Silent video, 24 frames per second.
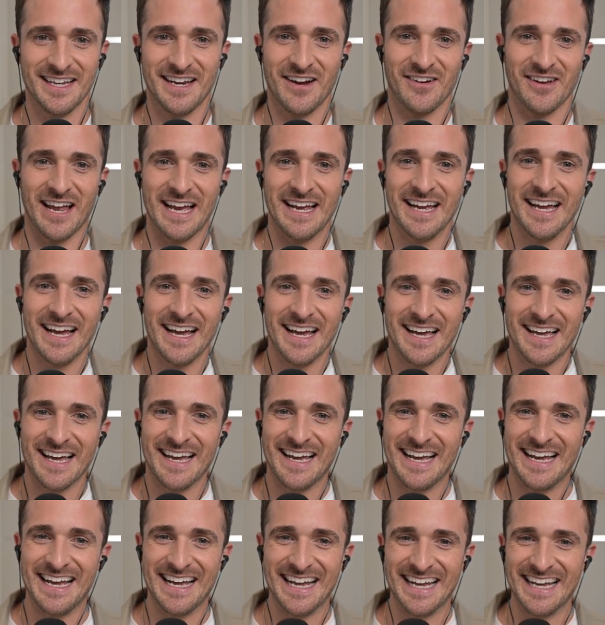You know, like,
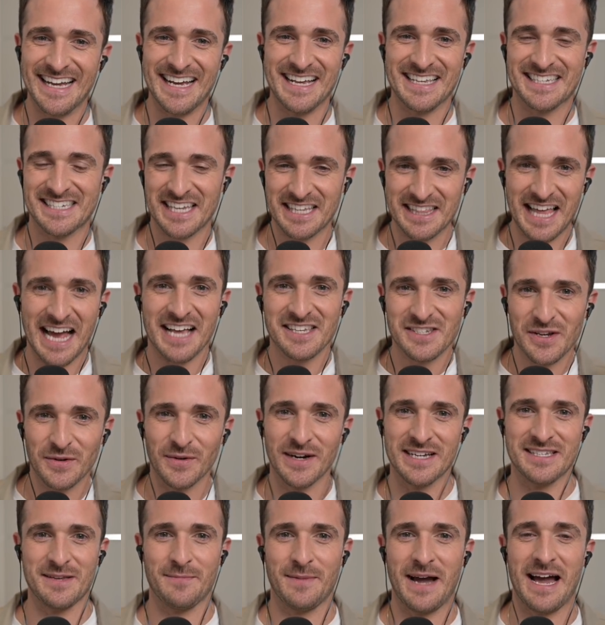it, it's, that's
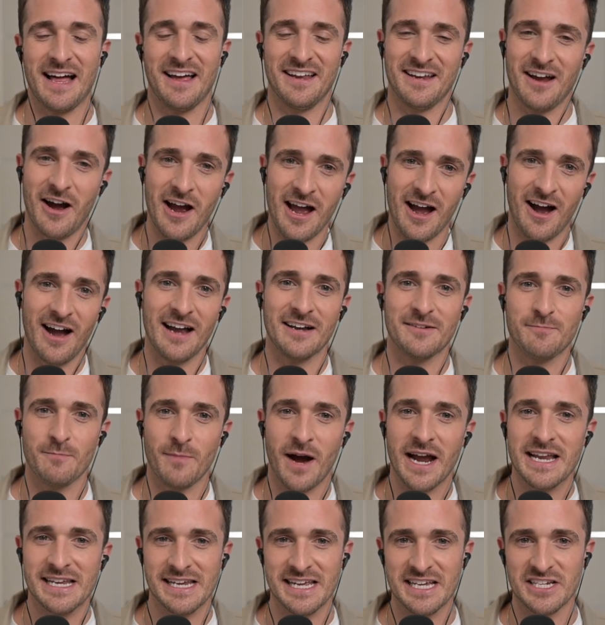always about, and I, I, my
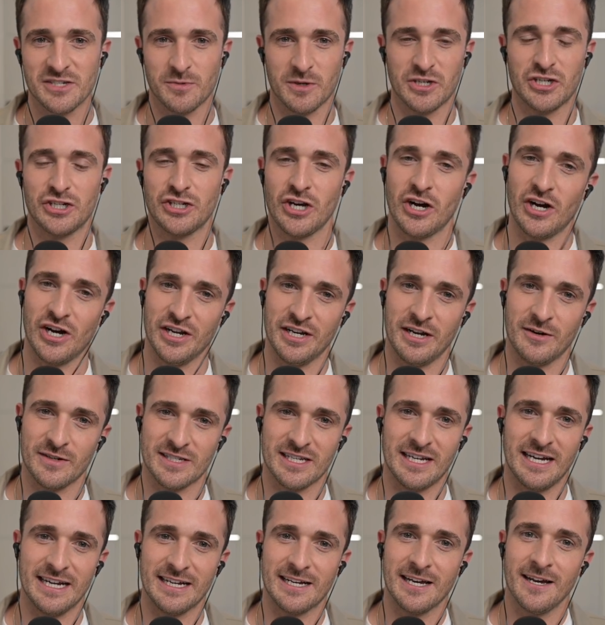knees were shot and I was
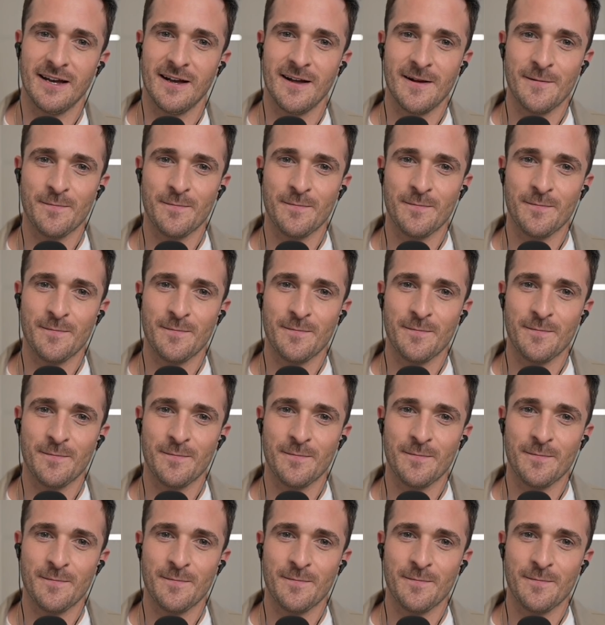like,